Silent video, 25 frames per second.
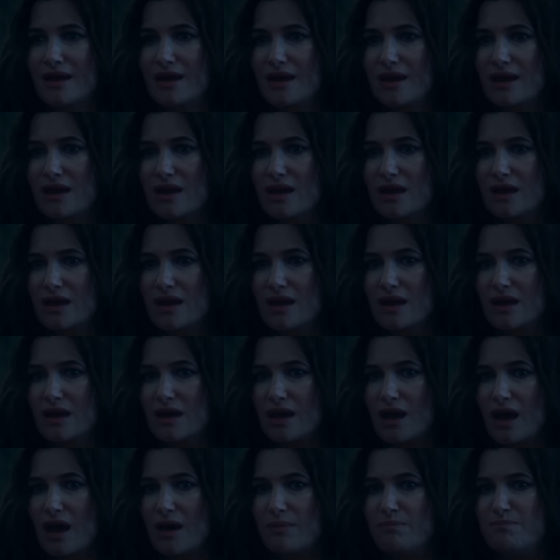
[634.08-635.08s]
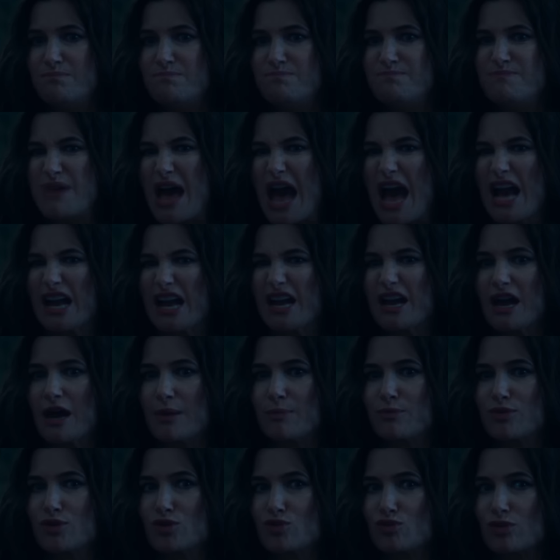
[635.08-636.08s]
that. What I'm really
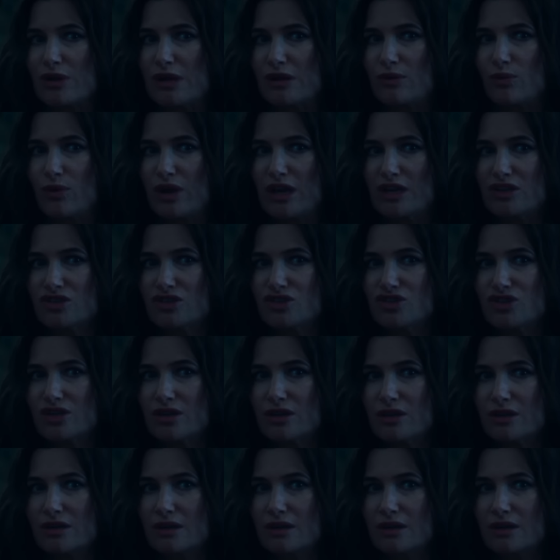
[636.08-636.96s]
interested in is hearing